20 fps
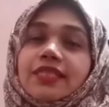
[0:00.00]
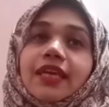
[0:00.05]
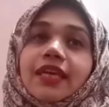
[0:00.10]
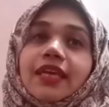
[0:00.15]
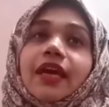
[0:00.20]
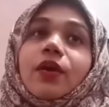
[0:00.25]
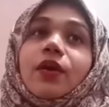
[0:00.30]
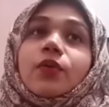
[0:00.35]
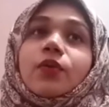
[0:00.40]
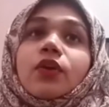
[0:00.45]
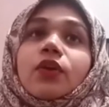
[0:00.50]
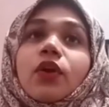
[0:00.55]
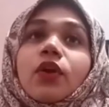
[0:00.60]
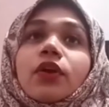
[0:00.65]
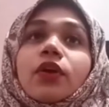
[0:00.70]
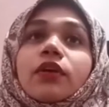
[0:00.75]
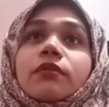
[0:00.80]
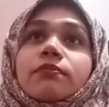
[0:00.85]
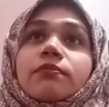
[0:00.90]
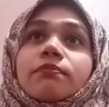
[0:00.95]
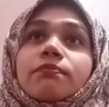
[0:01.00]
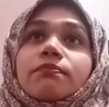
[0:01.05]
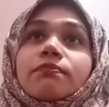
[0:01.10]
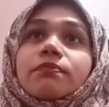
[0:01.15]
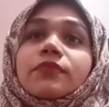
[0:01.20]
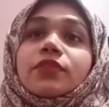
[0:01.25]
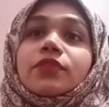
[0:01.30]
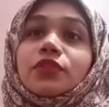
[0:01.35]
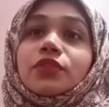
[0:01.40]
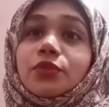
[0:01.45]
out on
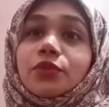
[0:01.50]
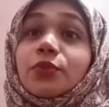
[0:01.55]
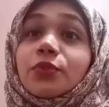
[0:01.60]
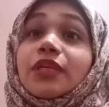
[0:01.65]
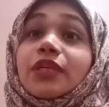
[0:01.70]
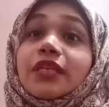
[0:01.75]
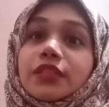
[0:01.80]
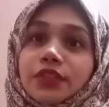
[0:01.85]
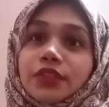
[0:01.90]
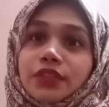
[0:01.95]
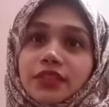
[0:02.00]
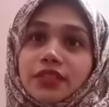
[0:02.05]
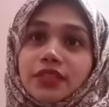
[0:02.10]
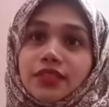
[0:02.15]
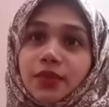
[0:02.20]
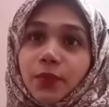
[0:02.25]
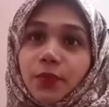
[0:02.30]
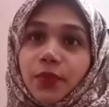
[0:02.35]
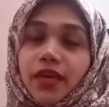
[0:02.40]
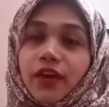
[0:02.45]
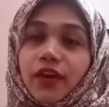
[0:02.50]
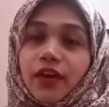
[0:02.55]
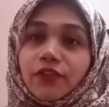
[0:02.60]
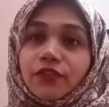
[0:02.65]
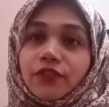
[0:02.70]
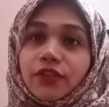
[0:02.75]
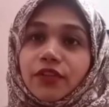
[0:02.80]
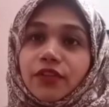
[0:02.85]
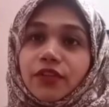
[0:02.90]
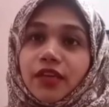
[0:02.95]
the readers that we have
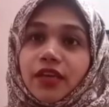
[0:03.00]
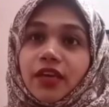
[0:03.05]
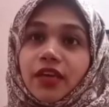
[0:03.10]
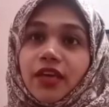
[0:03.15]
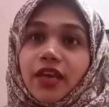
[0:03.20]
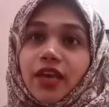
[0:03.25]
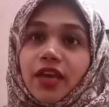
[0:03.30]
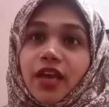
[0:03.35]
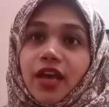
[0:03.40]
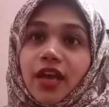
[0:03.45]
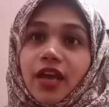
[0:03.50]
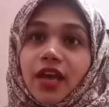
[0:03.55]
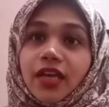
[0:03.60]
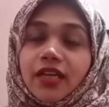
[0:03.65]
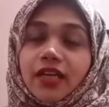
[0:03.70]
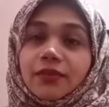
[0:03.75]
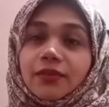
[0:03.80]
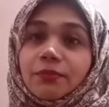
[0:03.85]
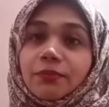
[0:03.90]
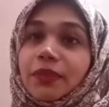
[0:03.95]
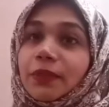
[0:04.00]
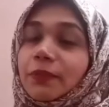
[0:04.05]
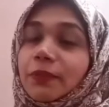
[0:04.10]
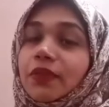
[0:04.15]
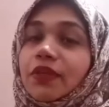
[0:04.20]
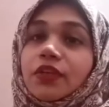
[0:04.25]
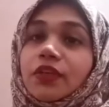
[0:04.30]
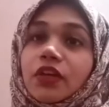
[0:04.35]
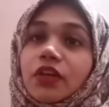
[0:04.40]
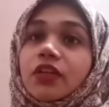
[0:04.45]
today. And people
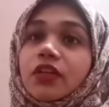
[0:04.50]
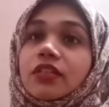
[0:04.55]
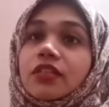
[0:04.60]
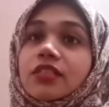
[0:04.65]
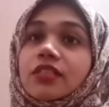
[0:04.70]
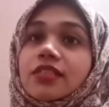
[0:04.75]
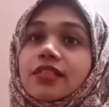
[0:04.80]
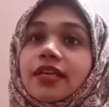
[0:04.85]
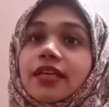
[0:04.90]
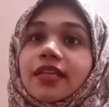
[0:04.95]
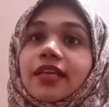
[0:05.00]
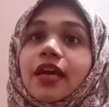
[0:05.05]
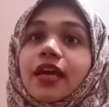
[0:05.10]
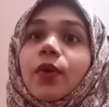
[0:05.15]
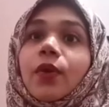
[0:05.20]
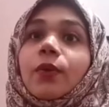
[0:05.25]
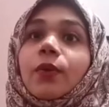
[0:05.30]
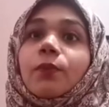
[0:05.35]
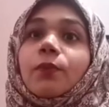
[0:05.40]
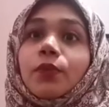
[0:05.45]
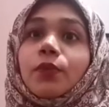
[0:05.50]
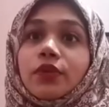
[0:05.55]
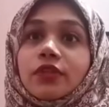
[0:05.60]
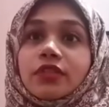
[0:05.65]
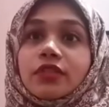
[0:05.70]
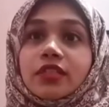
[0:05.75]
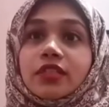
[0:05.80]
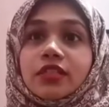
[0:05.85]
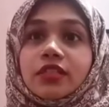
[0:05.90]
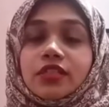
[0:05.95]
are not understanding how
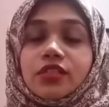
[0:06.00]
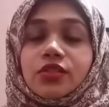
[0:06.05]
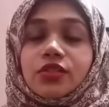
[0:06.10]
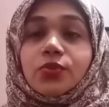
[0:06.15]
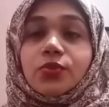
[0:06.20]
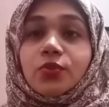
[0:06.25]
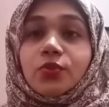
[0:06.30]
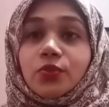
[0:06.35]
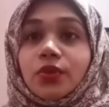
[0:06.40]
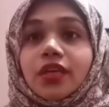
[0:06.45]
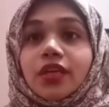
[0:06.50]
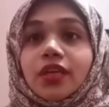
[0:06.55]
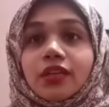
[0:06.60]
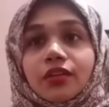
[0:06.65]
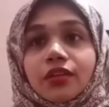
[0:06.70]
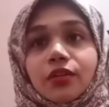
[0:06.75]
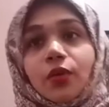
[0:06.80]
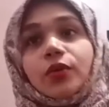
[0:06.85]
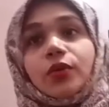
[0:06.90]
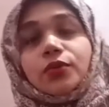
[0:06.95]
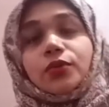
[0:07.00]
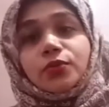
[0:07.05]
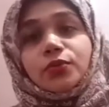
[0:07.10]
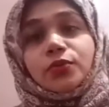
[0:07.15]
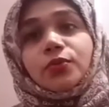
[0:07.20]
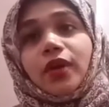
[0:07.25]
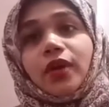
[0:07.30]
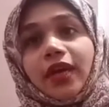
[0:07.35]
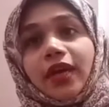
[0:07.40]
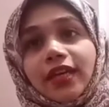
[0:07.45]
important it is to read in order to
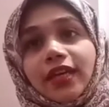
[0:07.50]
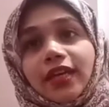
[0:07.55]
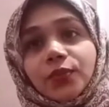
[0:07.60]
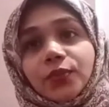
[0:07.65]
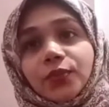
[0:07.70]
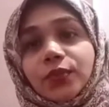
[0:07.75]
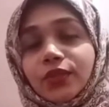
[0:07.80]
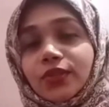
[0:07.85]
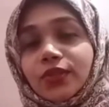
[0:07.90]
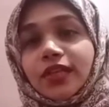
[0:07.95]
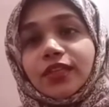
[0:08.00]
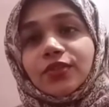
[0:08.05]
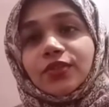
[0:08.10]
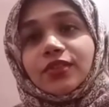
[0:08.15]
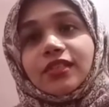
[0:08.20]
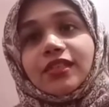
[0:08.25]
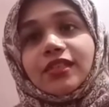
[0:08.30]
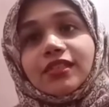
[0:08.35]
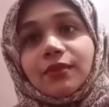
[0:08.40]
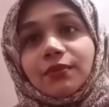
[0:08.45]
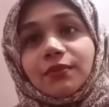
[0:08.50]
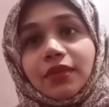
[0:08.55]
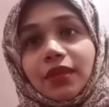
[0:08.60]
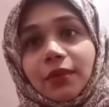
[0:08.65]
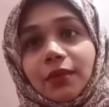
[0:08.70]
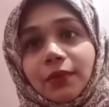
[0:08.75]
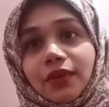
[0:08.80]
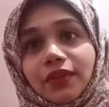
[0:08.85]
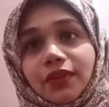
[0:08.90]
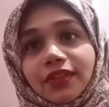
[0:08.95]
write. Would you like to say something
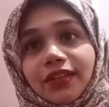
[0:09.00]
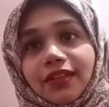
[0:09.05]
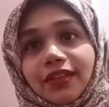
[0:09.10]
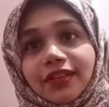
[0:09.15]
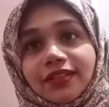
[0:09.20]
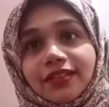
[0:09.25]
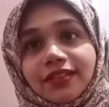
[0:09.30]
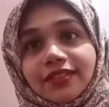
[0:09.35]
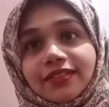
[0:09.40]
about that?